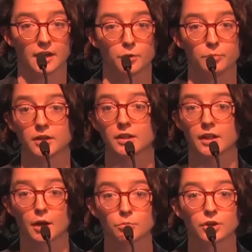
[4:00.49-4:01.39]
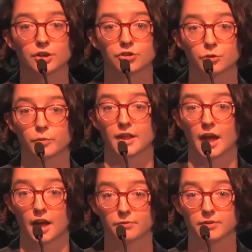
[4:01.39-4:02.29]
them in collaboration with
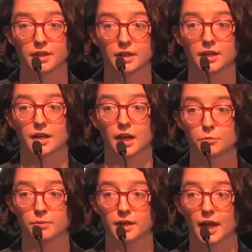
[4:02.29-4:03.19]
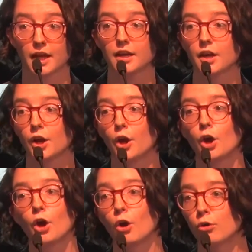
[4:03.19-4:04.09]
AFI and IPA
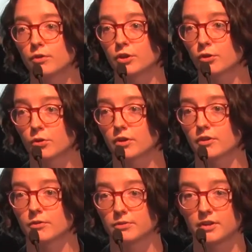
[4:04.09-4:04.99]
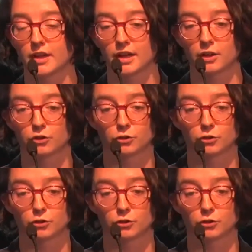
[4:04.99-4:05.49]
over the course of today and